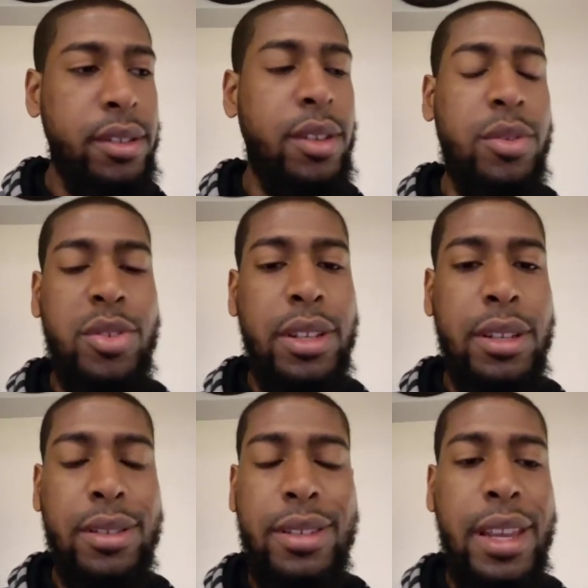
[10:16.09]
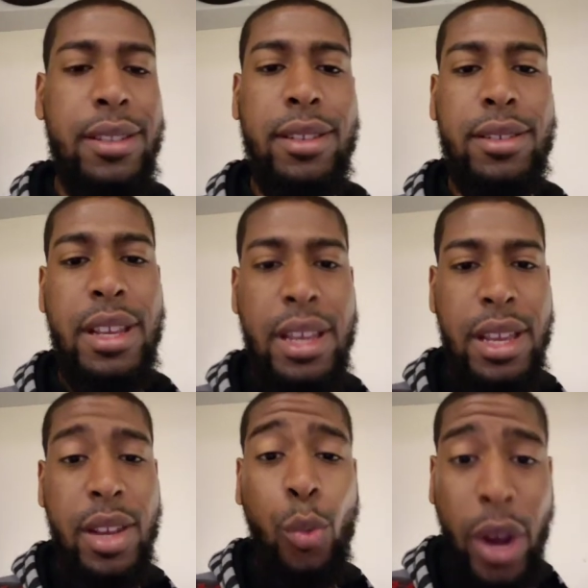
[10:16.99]
Yo, Drake and his antics.
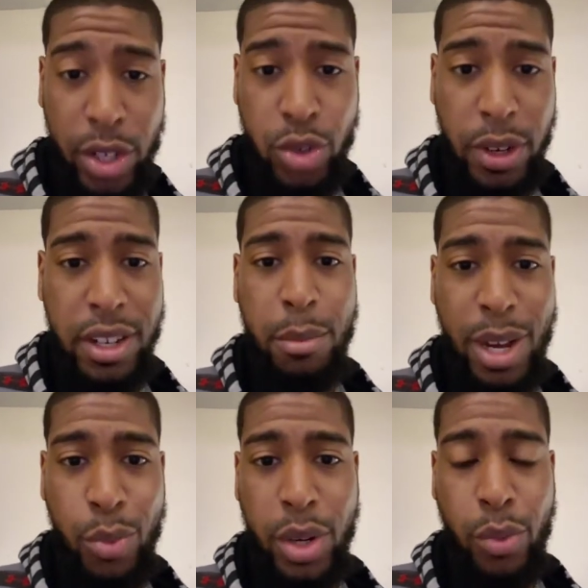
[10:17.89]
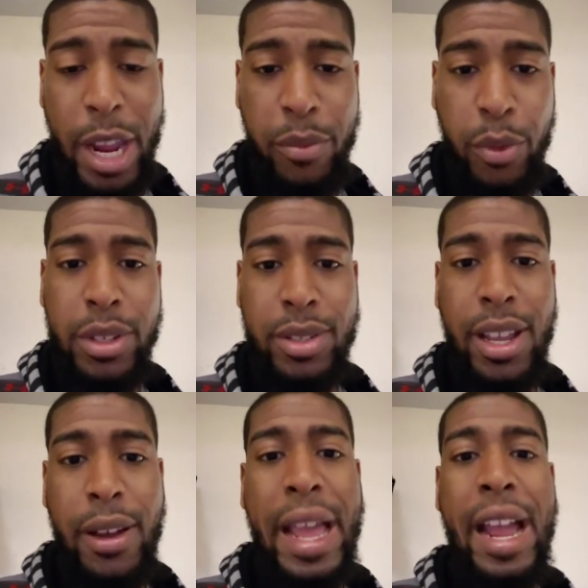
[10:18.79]
Watch Drake come out with a rap
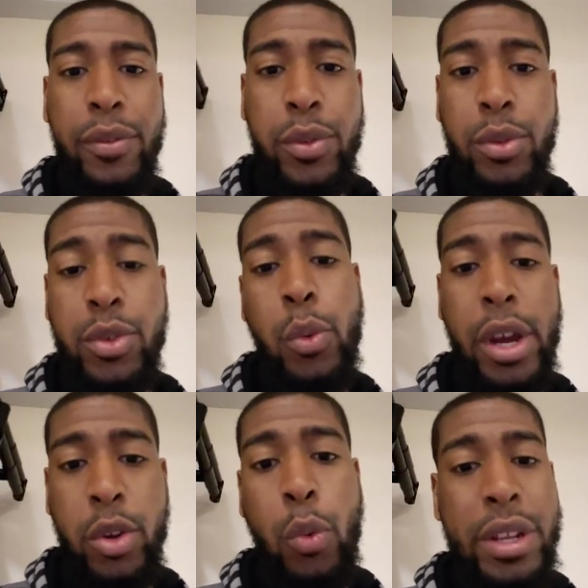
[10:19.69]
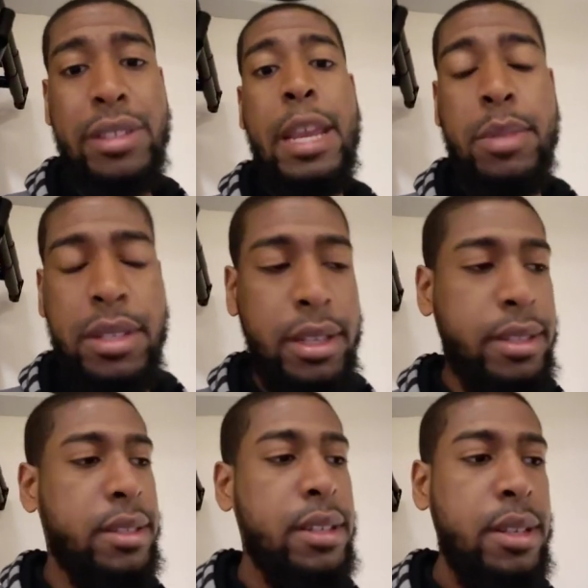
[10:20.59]
freestyle after Toronto wins Game
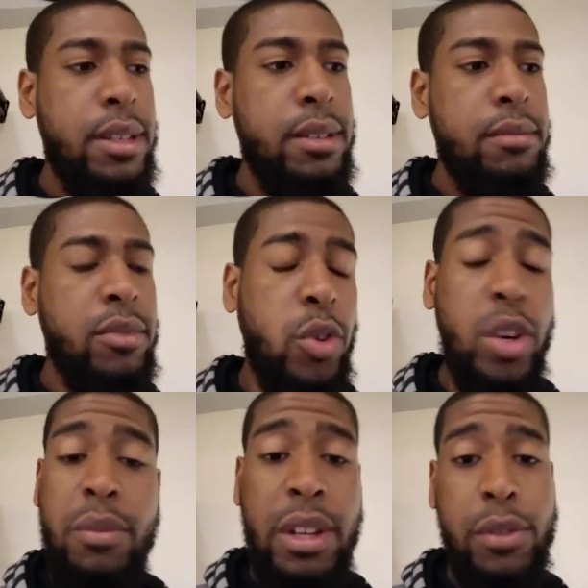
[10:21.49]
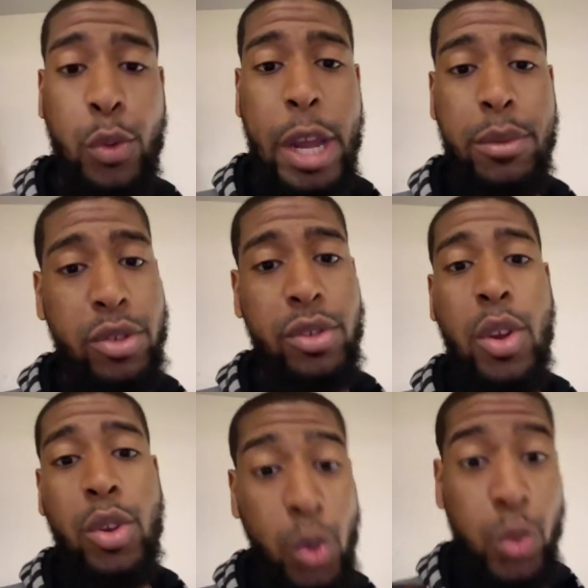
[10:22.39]
Six, or even if the Raptors
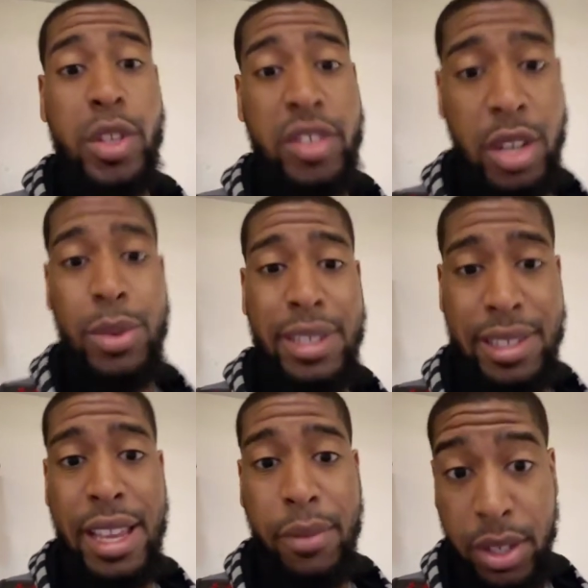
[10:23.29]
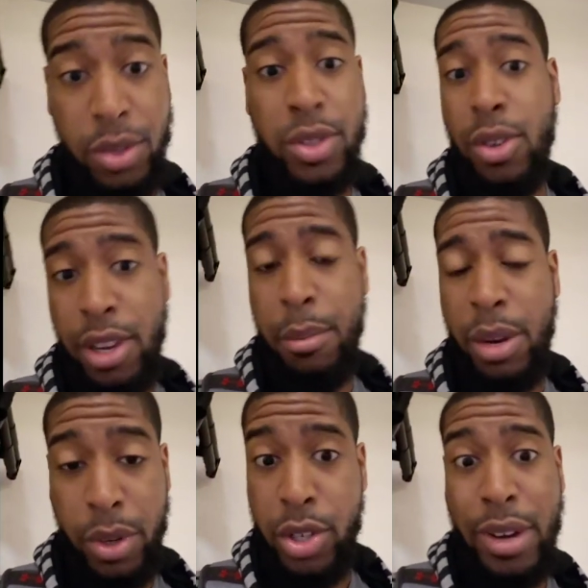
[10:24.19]
lose the series in seven, he'll still come
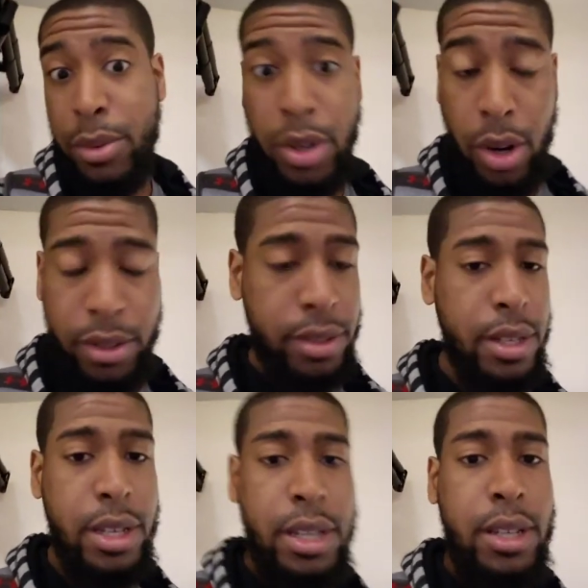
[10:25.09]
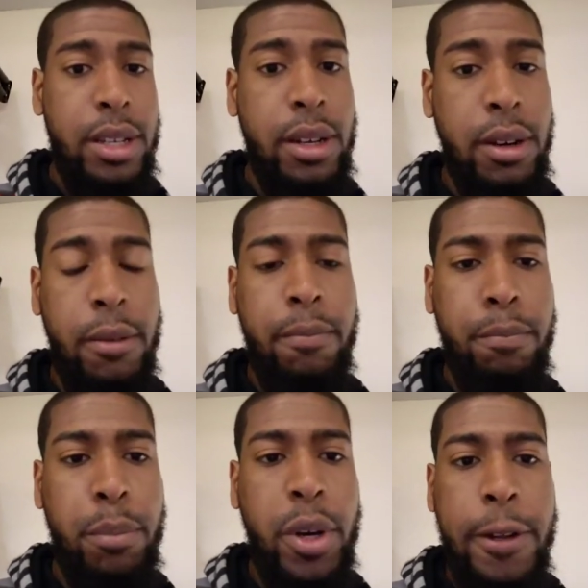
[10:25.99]
out with a track regardless.
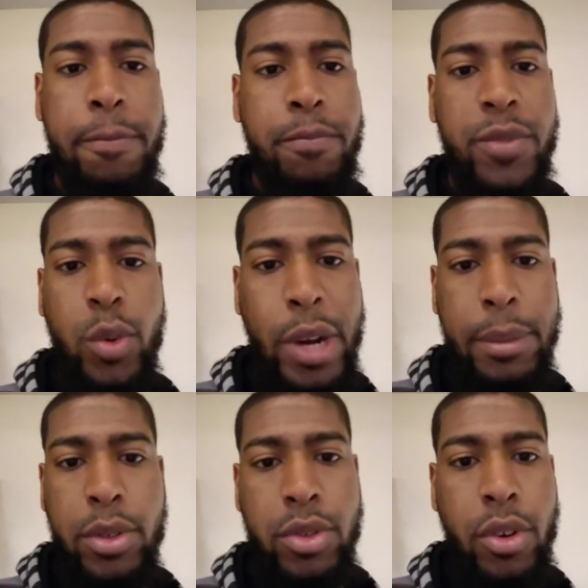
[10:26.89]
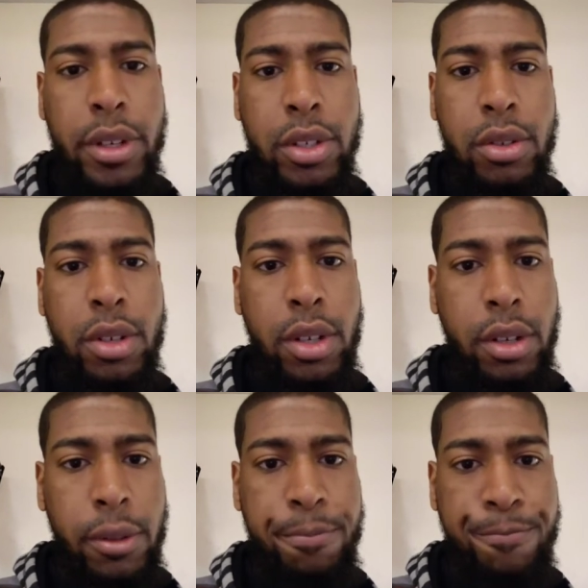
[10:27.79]
Um, but the Raptors are in
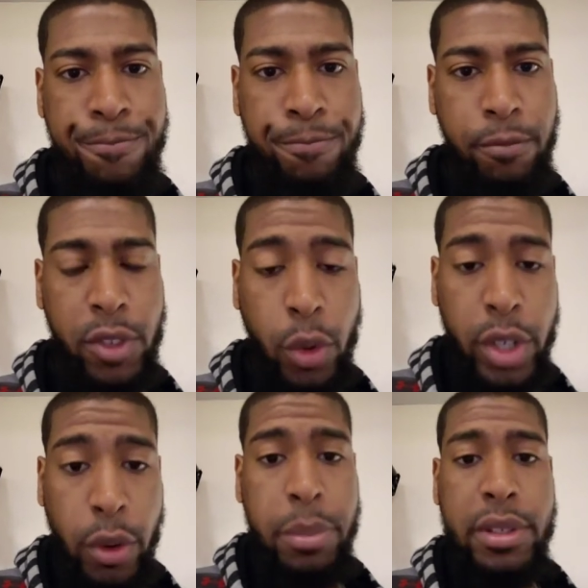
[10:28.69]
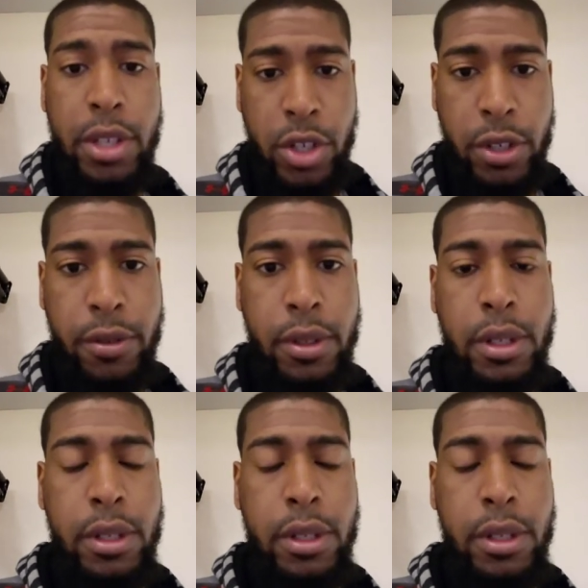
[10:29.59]
uh, they're in great position.